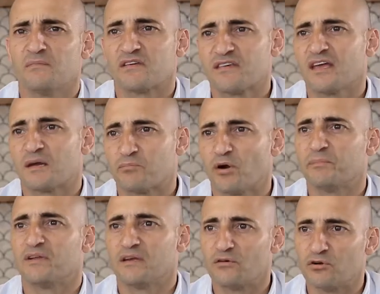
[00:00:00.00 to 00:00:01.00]
So Mosaic
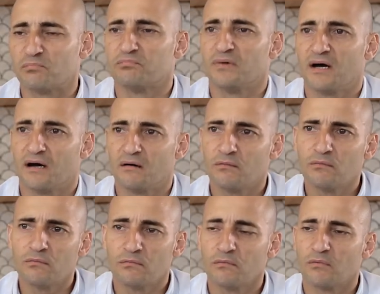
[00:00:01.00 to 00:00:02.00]
Property Group, uh,
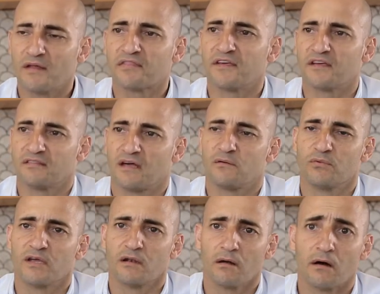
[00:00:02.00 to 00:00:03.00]
one thing that
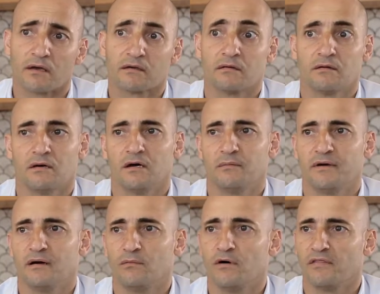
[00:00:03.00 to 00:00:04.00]
we like
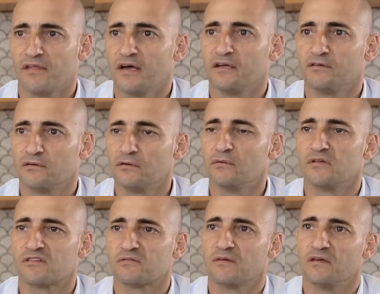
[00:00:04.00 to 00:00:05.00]
about what they do
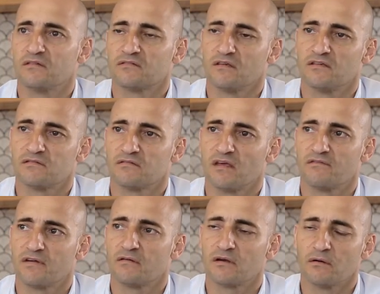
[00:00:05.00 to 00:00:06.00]
is, is, is they're
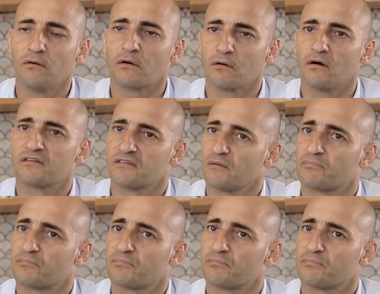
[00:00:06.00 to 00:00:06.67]
very organised.